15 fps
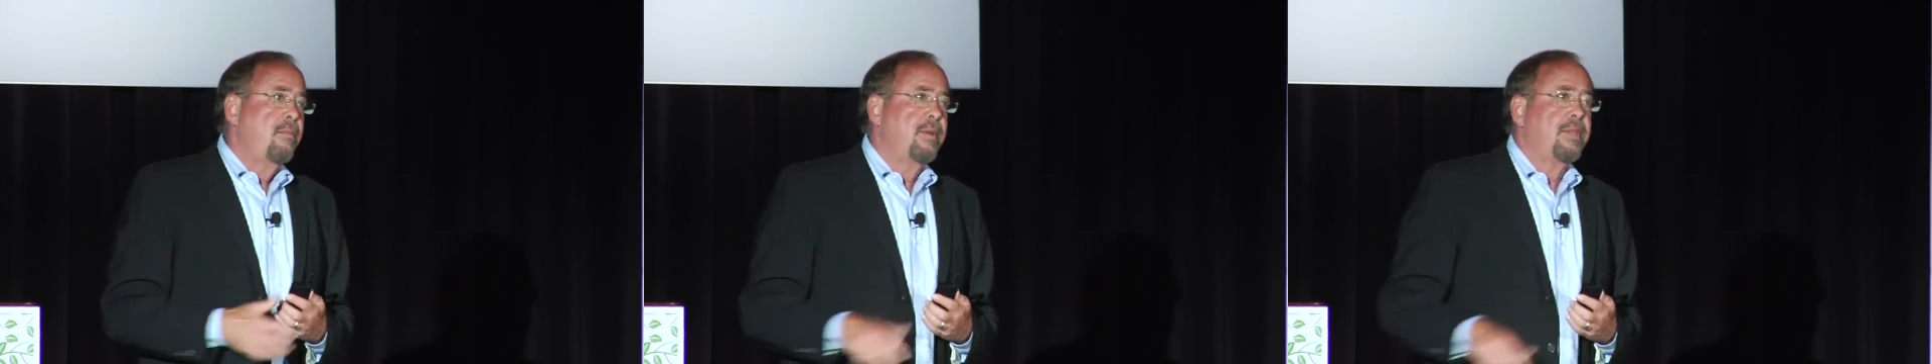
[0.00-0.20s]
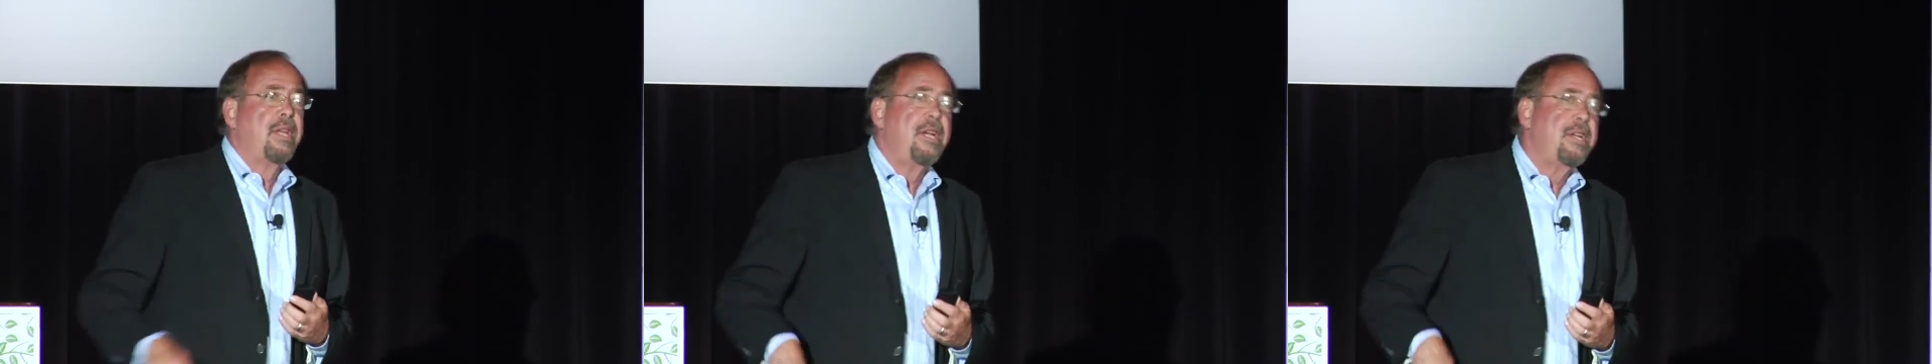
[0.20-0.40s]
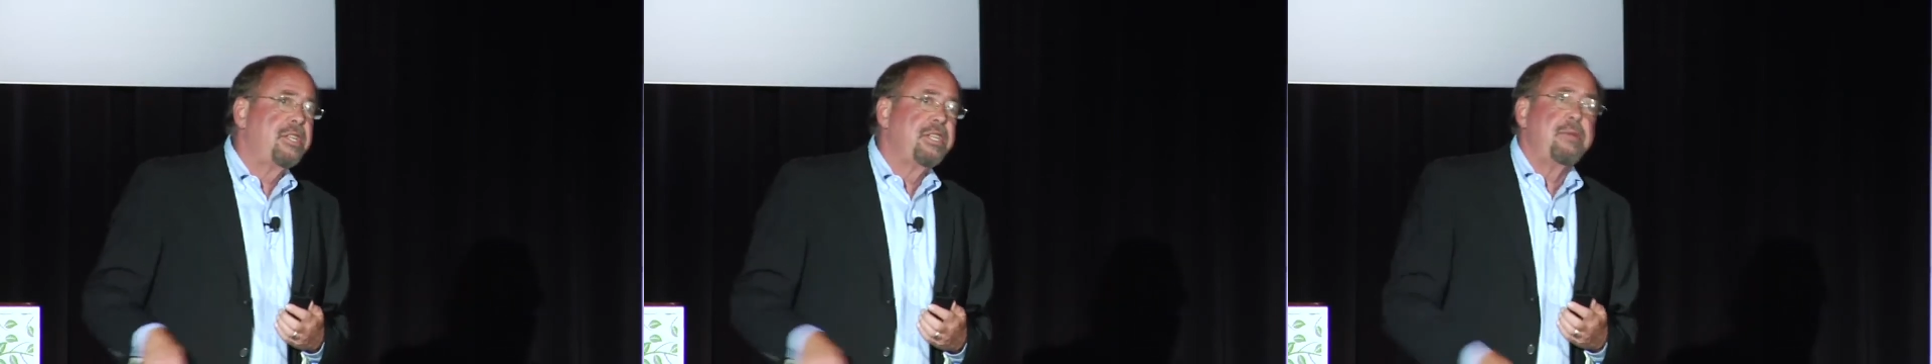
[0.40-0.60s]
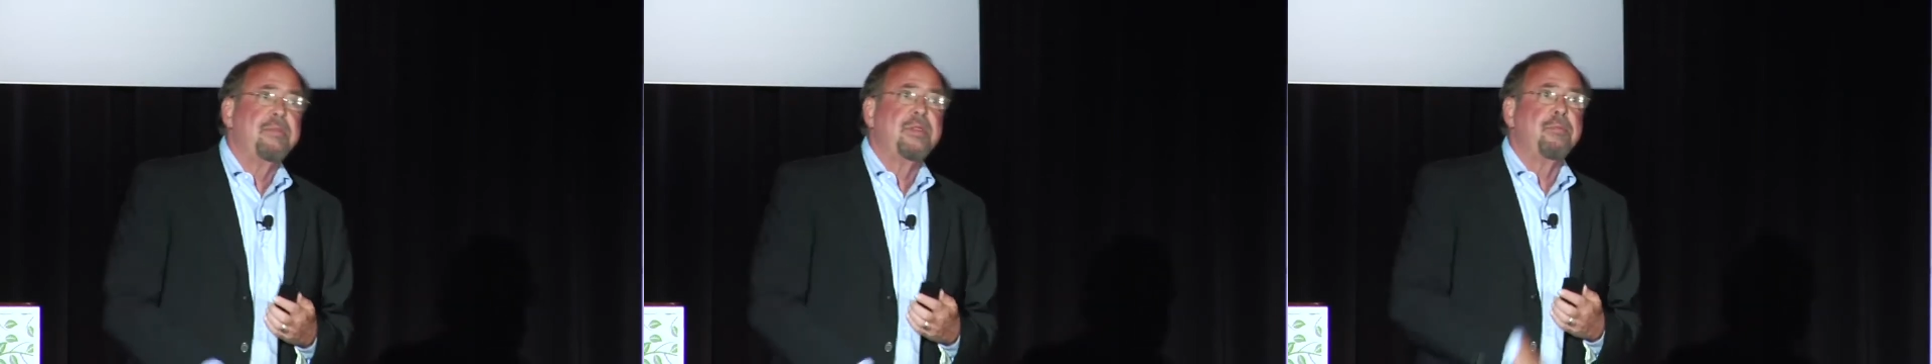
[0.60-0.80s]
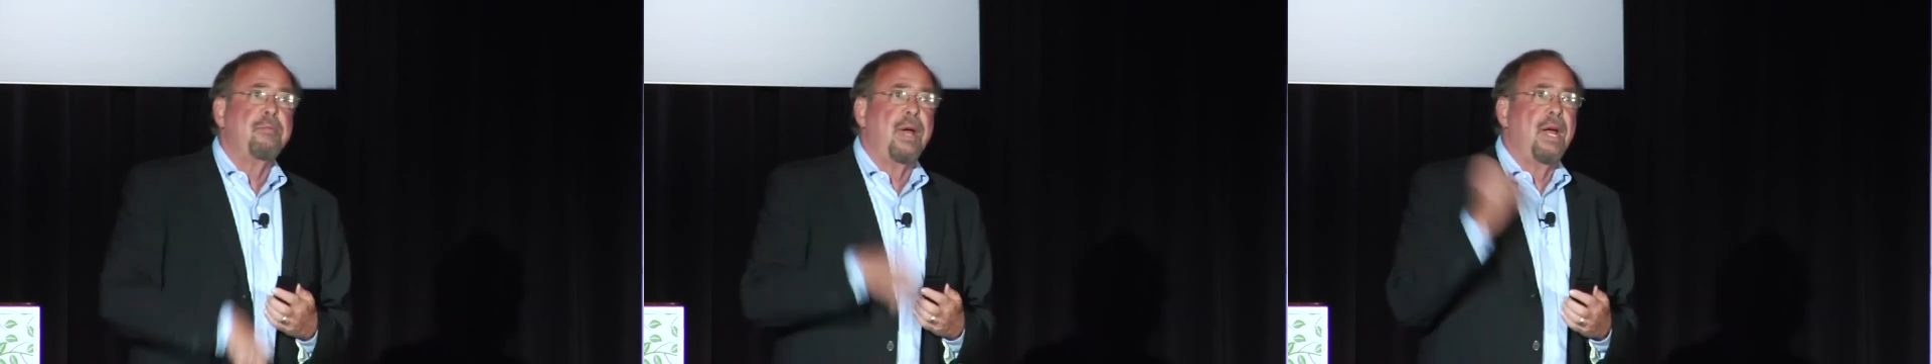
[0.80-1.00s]
but they didn't
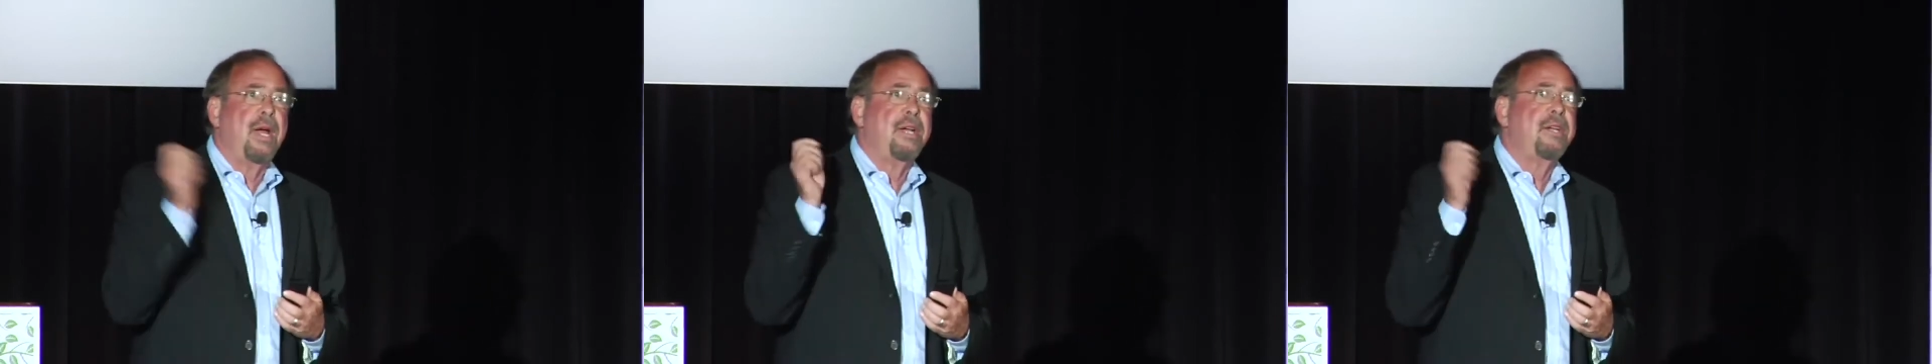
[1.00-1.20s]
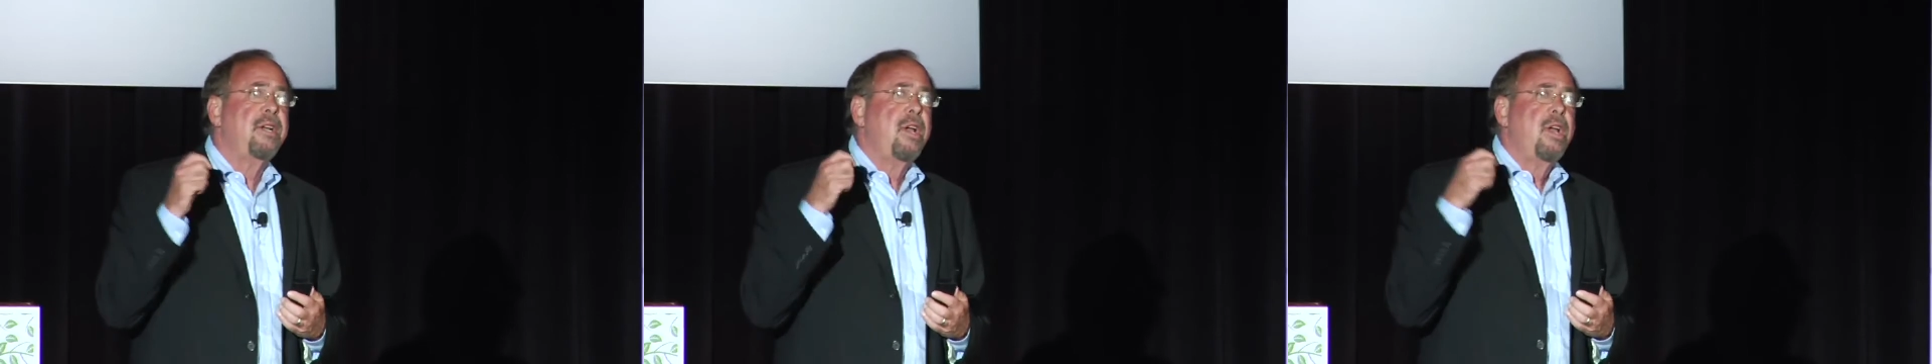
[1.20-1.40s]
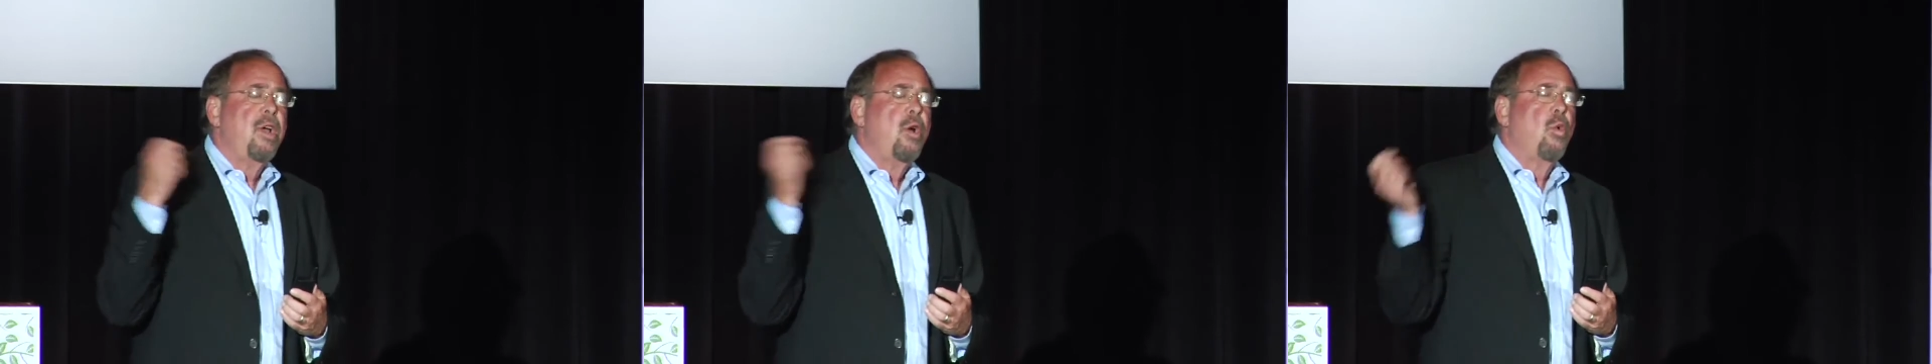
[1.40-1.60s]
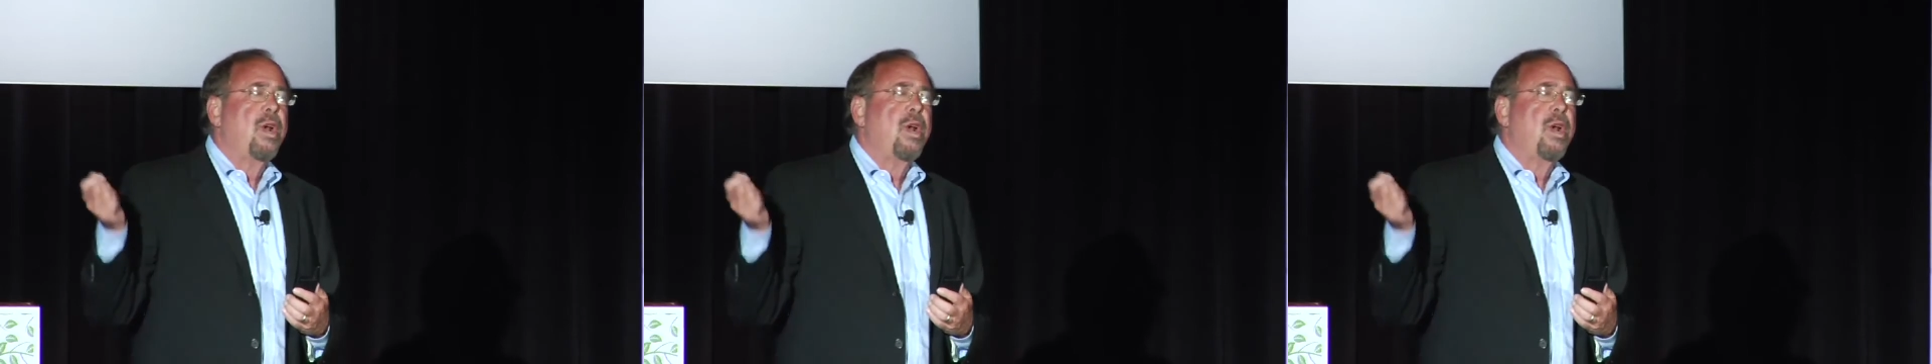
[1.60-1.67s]
seem to mind